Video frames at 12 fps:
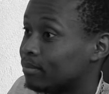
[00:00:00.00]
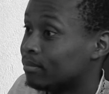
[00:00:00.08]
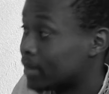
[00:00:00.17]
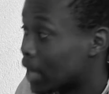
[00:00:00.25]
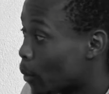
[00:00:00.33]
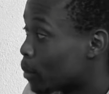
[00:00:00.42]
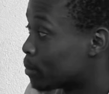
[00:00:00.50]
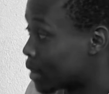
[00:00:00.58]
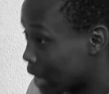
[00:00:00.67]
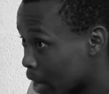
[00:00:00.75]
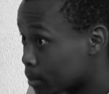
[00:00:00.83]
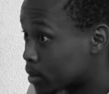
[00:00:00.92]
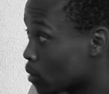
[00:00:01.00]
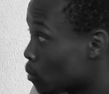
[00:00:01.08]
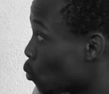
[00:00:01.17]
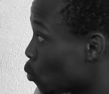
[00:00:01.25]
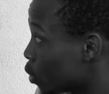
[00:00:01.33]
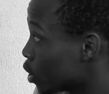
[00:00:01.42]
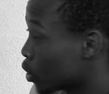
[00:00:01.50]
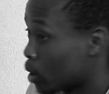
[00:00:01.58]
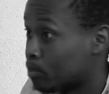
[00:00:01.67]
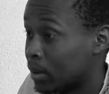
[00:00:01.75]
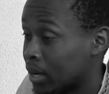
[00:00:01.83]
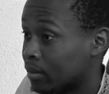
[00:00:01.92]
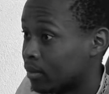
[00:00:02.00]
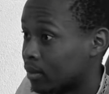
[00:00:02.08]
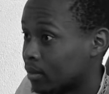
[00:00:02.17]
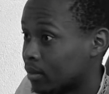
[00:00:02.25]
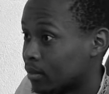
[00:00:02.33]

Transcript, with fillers: They themselves will not believe.